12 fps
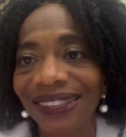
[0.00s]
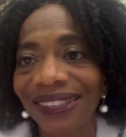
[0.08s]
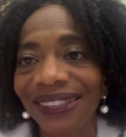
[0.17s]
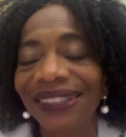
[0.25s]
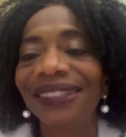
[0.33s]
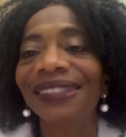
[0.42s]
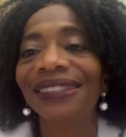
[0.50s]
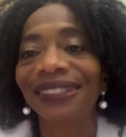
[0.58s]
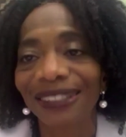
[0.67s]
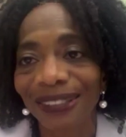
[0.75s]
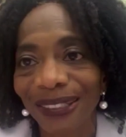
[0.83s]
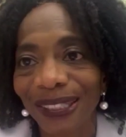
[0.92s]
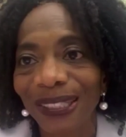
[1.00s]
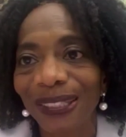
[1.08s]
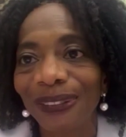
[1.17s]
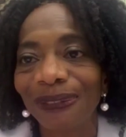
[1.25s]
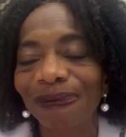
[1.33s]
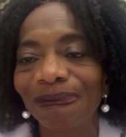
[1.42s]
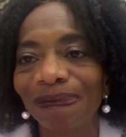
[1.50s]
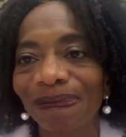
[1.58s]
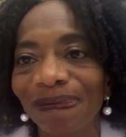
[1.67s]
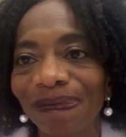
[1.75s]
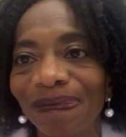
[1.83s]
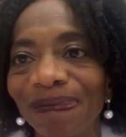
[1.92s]
but if somebody
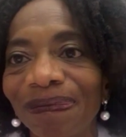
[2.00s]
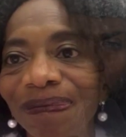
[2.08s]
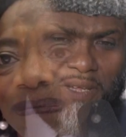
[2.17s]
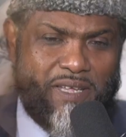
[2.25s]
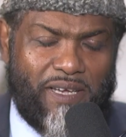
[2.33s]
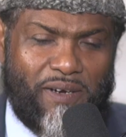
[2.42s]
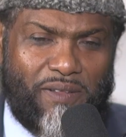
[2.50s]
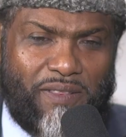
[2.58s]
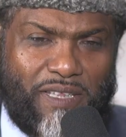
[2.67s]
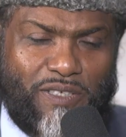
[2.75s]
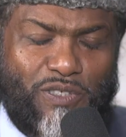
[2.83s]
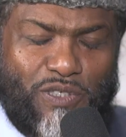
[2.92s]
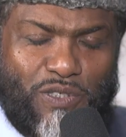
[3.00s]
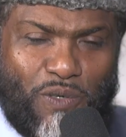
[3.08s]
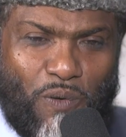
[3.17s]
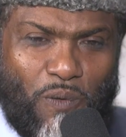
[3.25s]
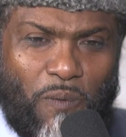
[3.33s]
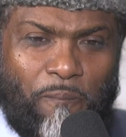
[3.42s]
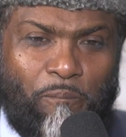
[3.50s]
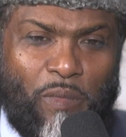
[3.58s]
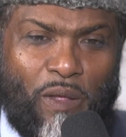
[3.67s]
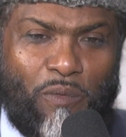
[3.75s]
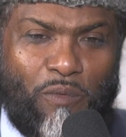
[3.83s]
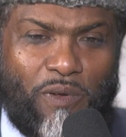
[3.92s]
listening to you here on this show
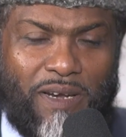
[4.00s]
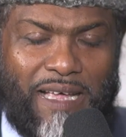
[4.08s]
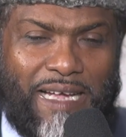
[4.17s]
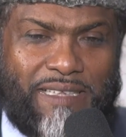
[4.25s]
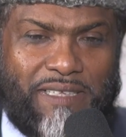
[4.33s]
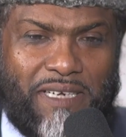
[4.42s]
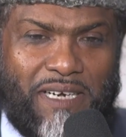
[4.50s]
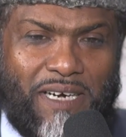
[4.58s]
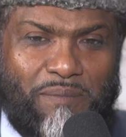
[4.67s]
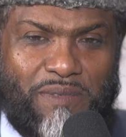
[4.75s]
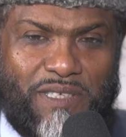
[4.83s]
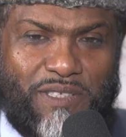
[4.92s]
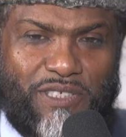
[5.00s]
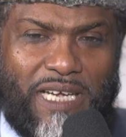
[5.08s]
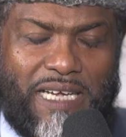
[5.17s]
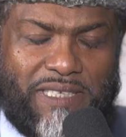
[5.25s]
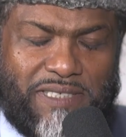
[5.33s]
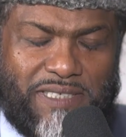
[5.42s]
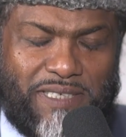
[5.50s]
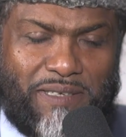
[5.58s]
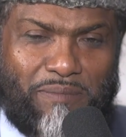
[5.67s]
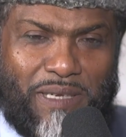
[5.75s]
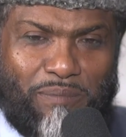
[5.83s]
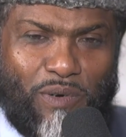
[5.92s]
would like to come to
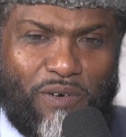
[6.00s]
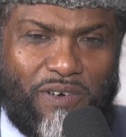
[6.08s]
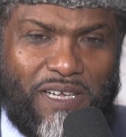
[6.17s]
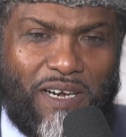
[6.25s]
Jackson Memorial